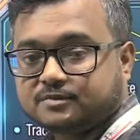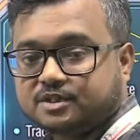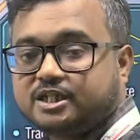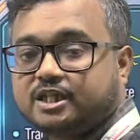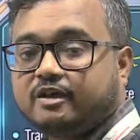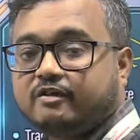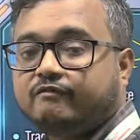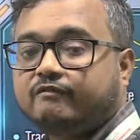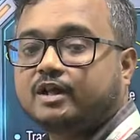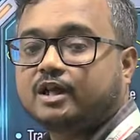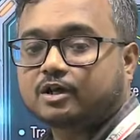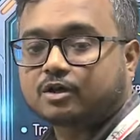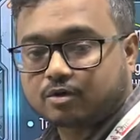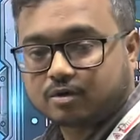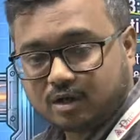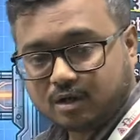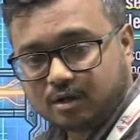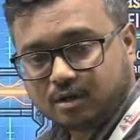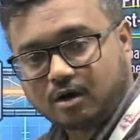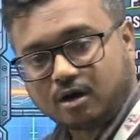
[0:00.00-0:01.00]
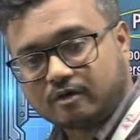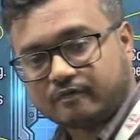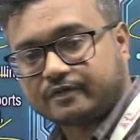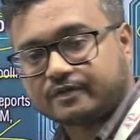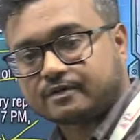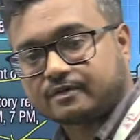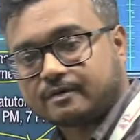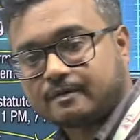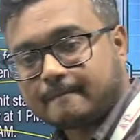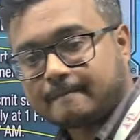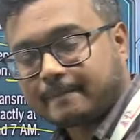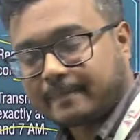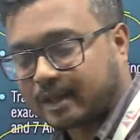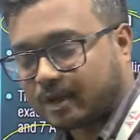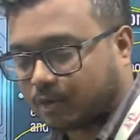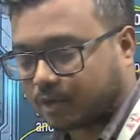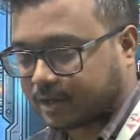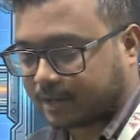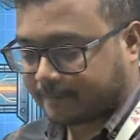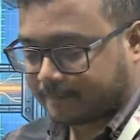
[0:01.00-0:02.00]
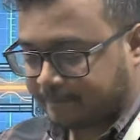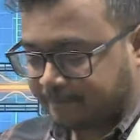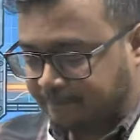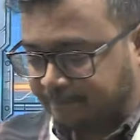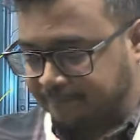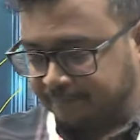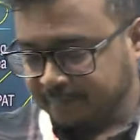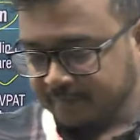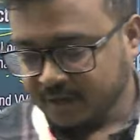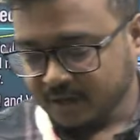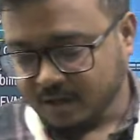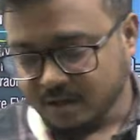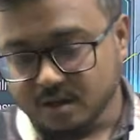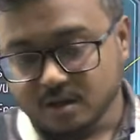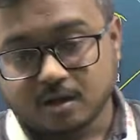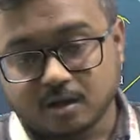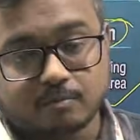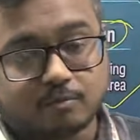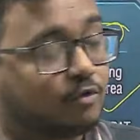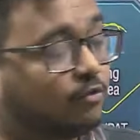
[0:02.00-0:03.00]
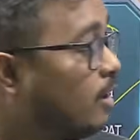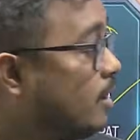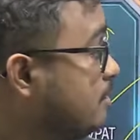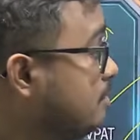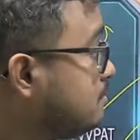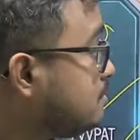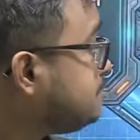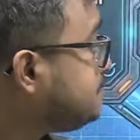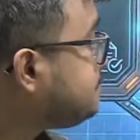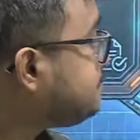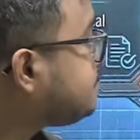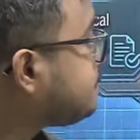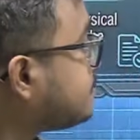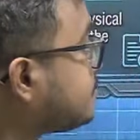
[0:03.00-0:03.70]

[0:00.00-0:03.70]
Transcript: Chief Electoral Officer. Okay. Move on.